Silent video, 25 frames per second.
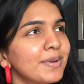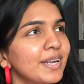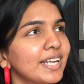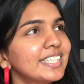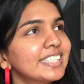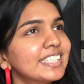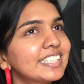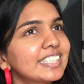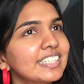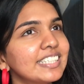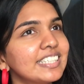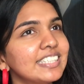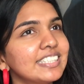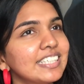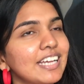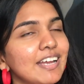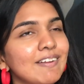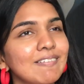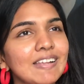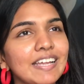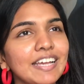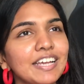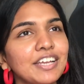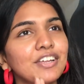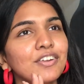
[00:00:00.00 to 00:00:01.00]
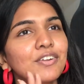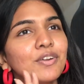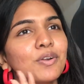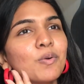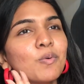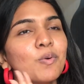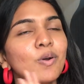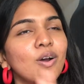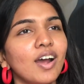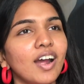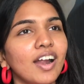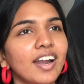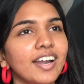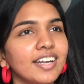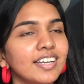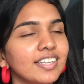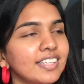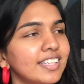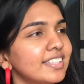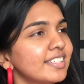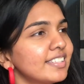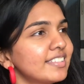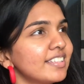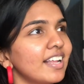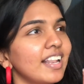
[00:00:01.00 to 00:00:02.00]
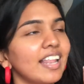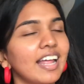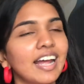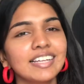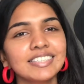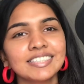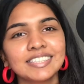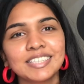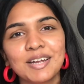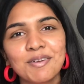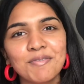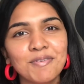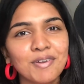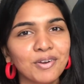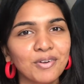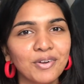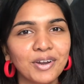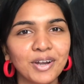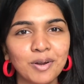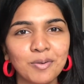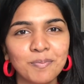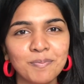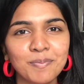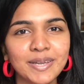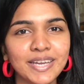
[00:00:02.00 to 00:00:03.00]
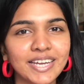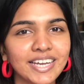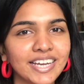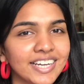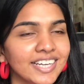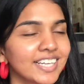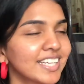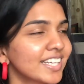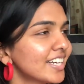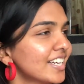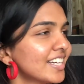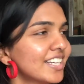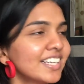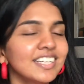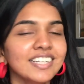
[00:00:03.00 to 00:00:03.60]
braces. I'm like, you know what? This is the last time we're going to meet.